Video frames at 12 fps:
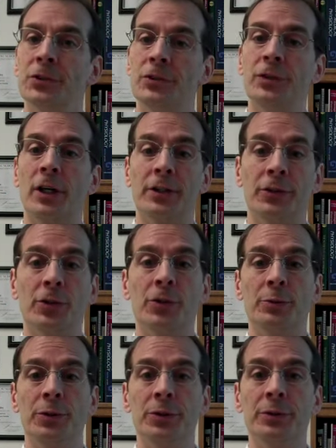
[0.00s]
you've got an
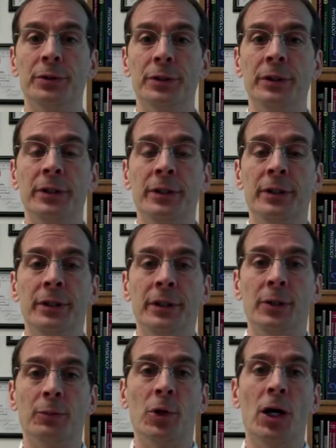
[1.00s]
autoimmune
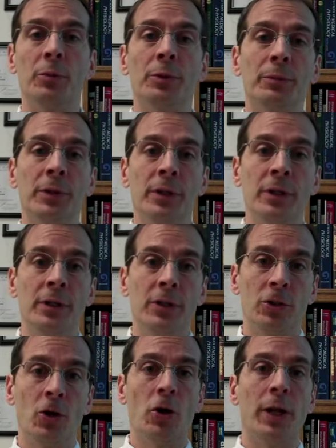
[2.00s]
problem
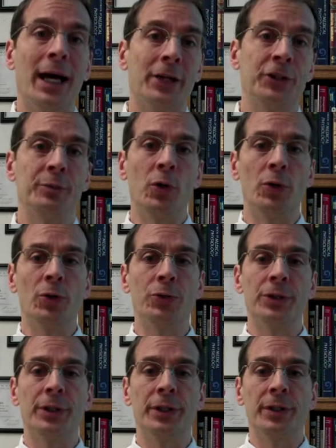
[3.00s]
called
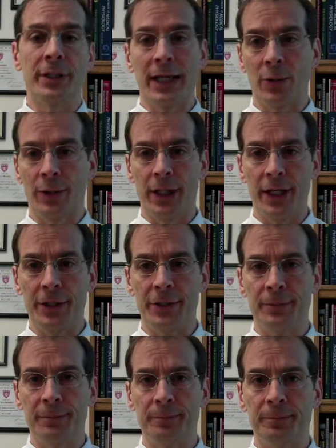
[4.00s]
Hashimoto's thyroiditis.
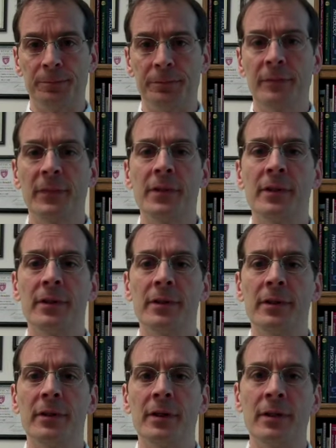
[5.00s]

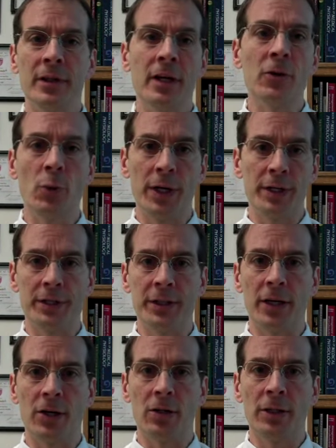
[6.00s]
Another way to
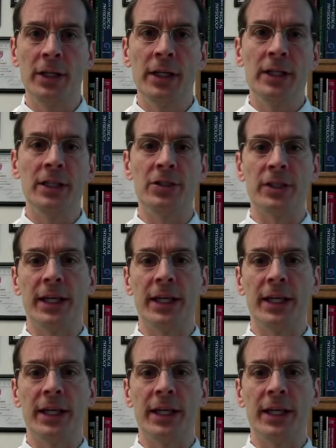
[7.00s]
tell is